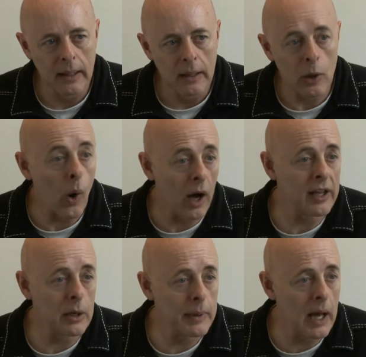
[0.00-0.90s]
who are
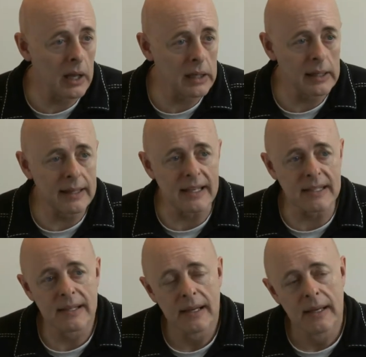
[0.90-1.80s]
going to be our
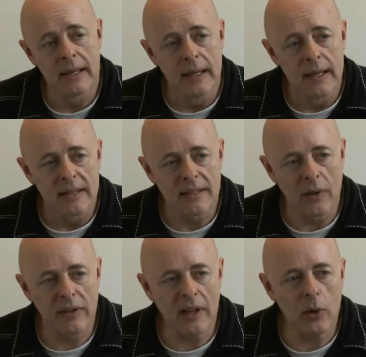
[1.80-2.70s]
learners. So
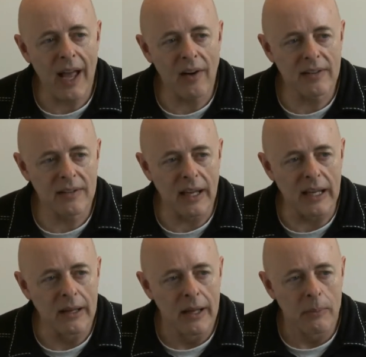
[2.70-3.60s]
there's no
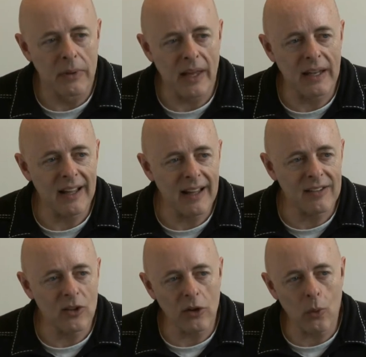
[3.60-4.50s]
guarantee, but then
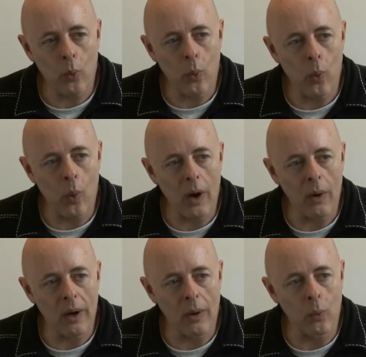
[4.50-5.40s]
it's not a
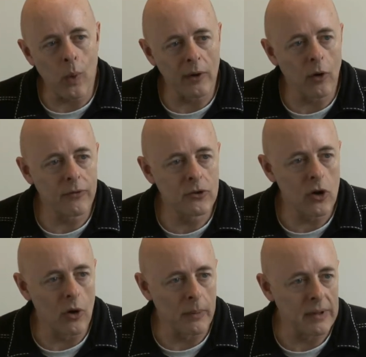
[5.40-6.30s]
one-off
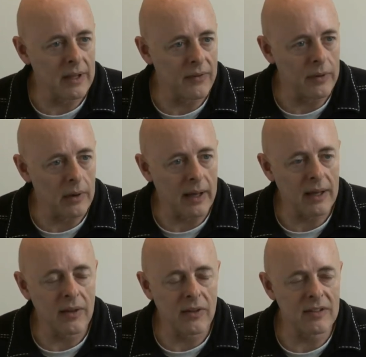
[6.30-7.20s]
job, if you
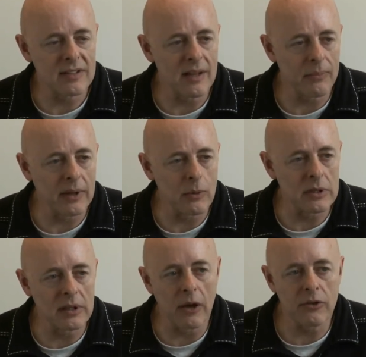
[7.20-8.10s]
like. This is something which
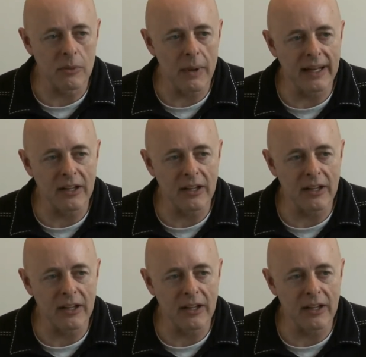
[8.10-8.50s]
can go through many